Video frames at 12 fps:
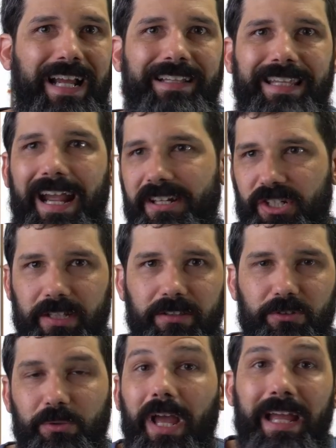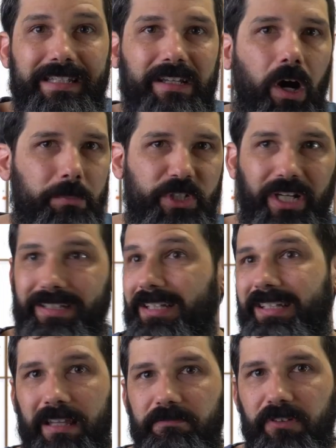attach it to any object
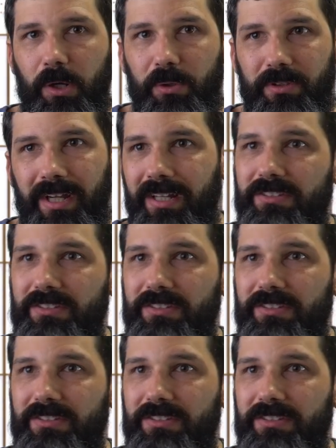that can float.